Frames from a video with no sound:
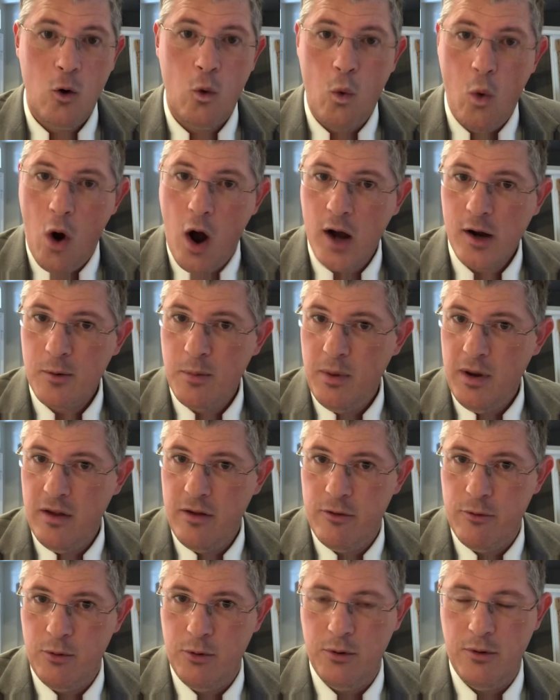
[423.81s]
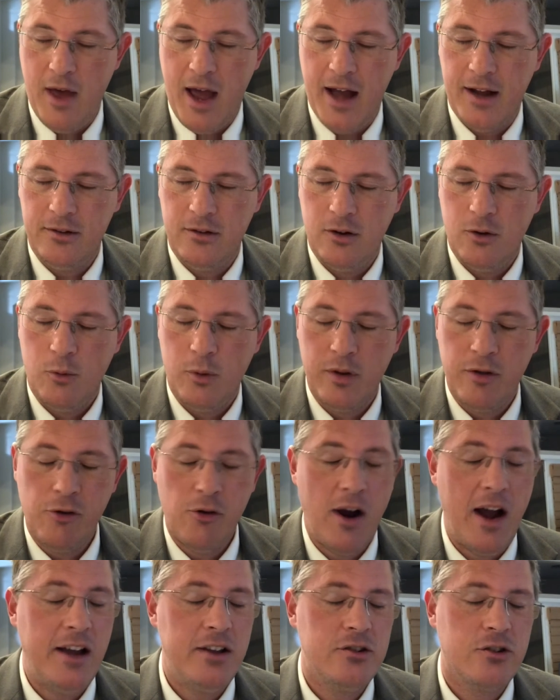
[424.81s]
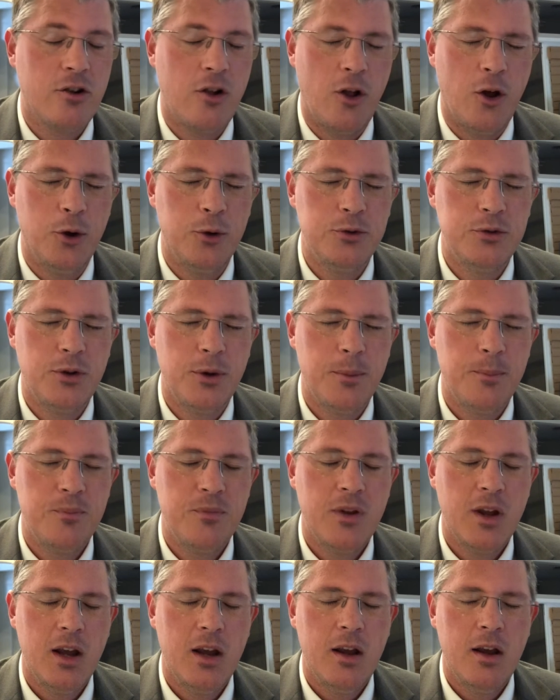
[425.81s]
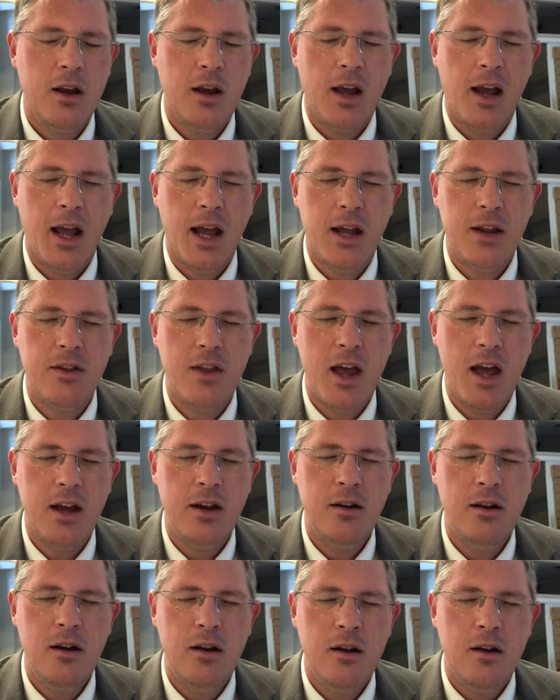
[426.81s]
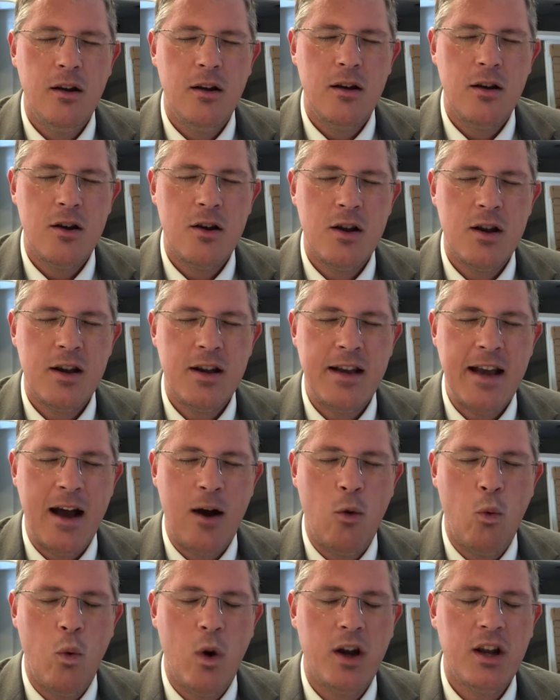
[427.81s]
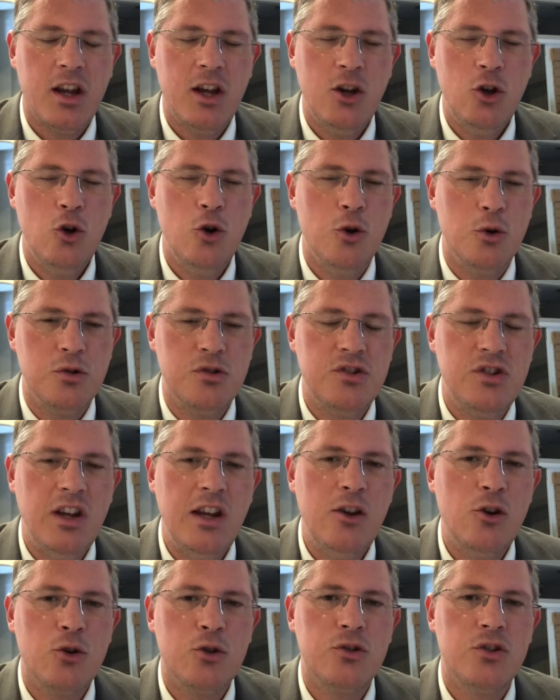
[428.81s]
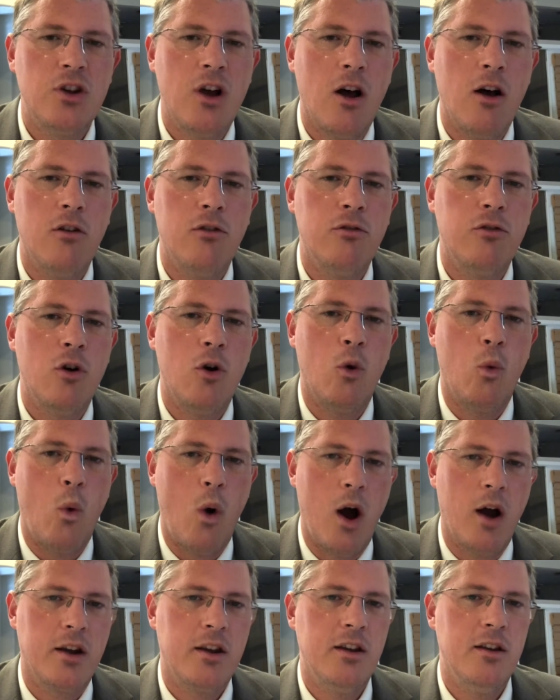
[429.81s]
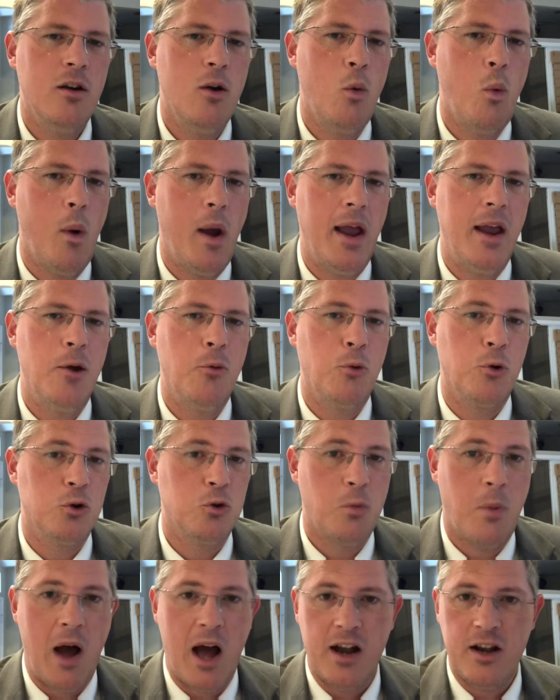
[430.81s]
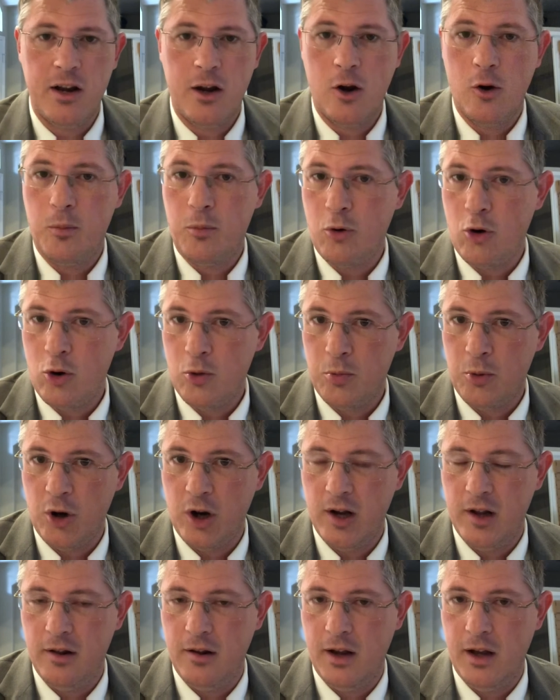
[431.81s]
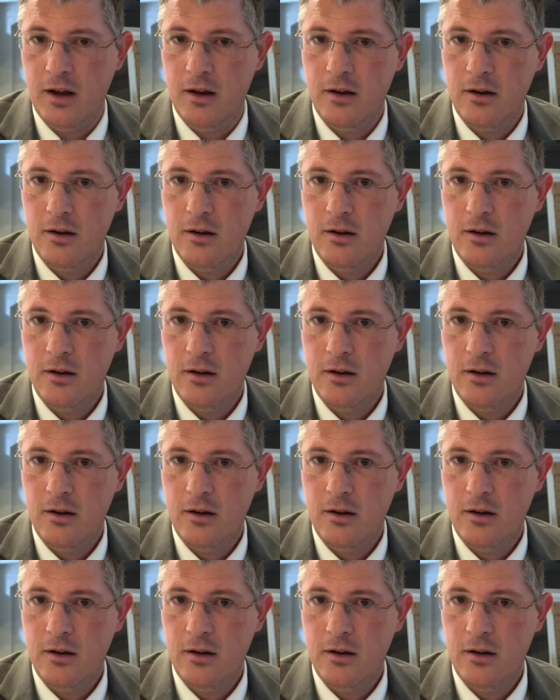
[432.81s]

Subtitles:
Walk me through that with her eyes closed. And then, now what can you do? See yourself walking away, responding appropriately.